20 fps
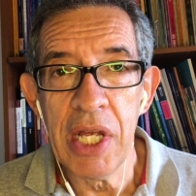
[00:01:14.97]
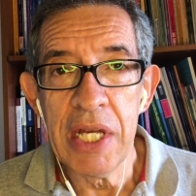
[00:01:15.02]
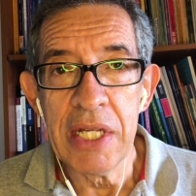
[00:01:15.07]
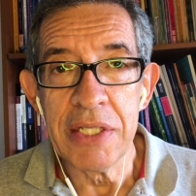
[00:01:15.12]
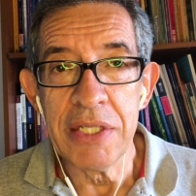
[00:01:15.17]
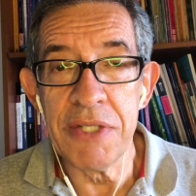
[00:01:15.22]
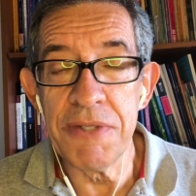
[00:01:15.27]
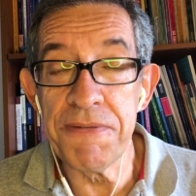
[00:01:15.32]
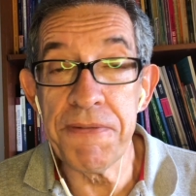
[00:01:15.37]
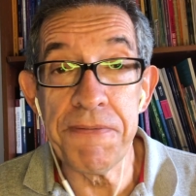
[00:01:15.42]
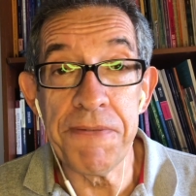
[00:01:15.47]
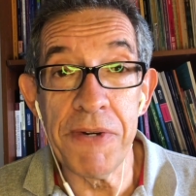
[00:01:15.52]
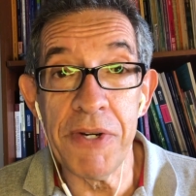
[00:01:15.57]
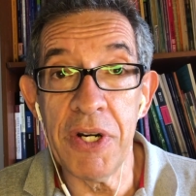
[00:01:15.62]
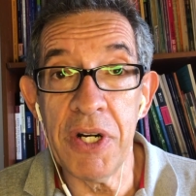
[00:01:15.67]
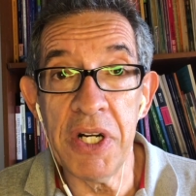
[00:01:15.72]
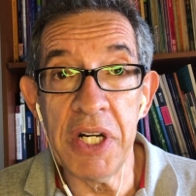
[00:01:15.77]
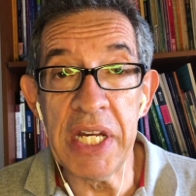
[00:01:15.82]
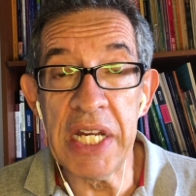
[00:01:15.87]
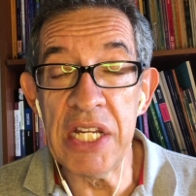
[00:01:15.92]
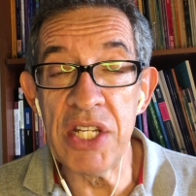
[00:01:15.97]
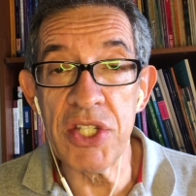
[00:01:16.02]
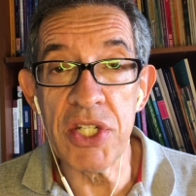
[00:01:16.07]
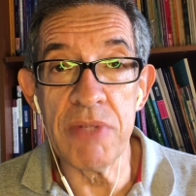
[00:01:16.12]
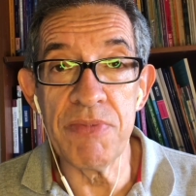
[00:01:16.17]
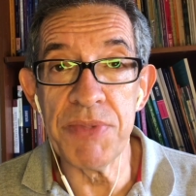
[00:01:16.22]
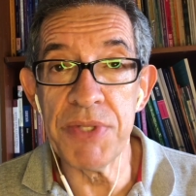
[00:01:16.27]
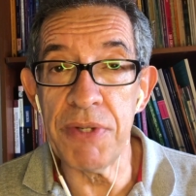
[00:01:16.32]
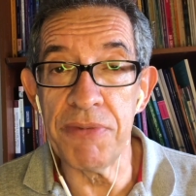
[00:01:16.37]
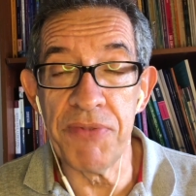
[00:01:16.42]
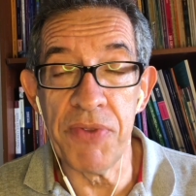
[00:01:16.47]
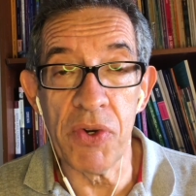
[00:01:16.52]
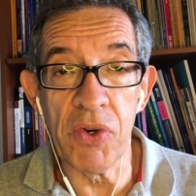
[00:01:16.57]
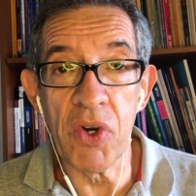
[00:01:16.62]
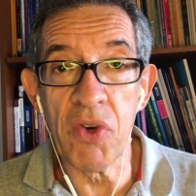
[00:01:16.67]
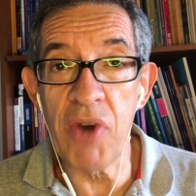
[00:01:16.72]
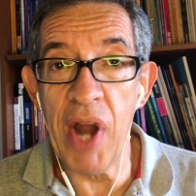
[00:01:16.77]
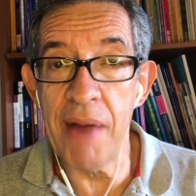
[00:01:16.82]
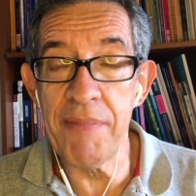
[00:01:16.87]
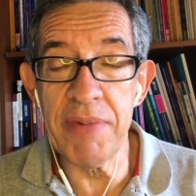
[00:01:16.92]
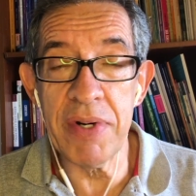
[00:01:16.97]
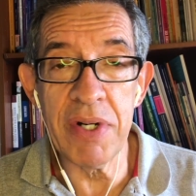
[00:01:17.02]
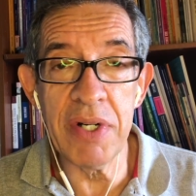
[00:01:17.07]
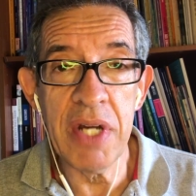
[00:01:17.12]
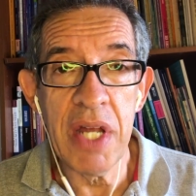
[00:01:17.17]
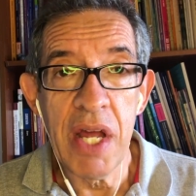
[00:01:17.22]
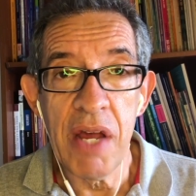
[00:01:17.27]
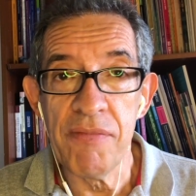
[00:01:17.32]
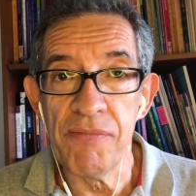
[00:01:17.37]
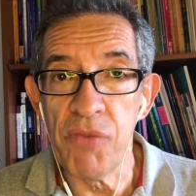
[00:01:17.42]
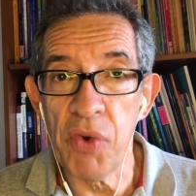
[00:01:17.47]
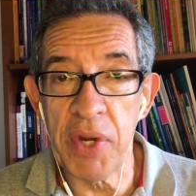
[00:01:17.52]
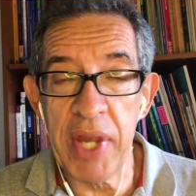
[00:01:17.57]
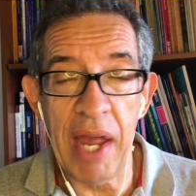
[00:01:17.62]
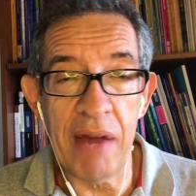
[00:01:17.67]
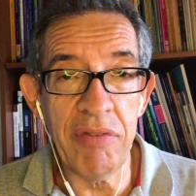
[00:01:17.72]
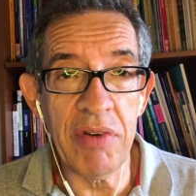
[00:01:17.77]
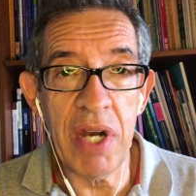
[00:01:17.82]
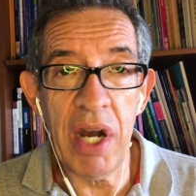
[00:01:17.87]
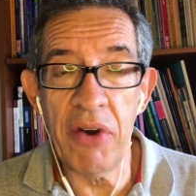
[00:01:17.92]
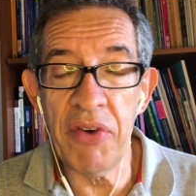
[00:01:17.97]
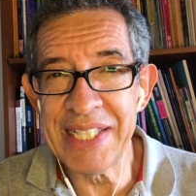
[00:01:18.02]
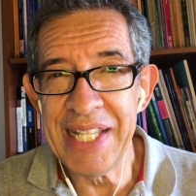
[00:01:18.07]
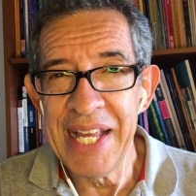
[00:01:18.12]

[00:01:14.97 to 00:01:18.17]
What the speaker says: differ in terms of their grammar, vocabulary,